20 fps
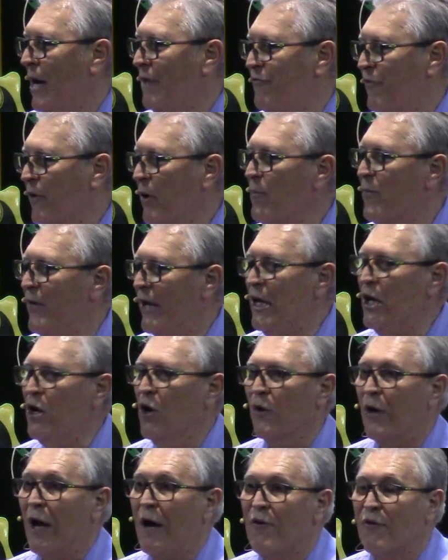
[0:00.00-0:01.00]
And from
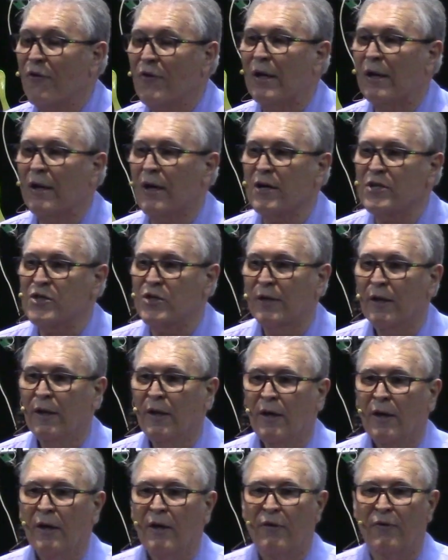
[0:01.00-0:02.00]
there on, I realized
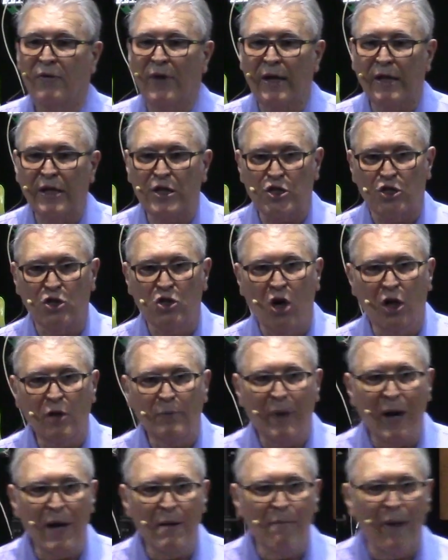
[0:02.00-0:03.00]
that it's
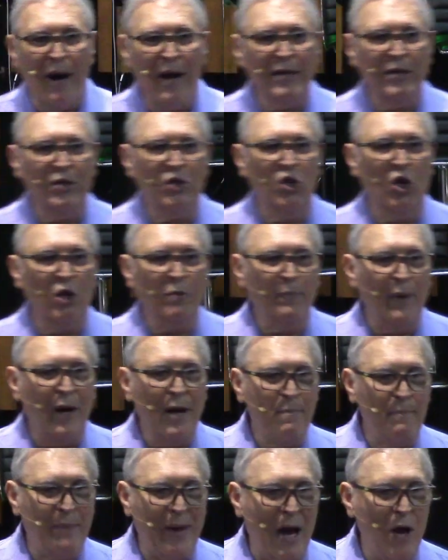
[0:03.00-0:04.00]
not by might, not
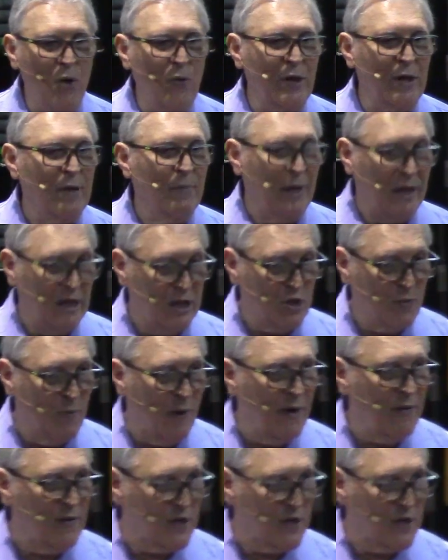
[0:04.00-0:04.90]
by power, but it's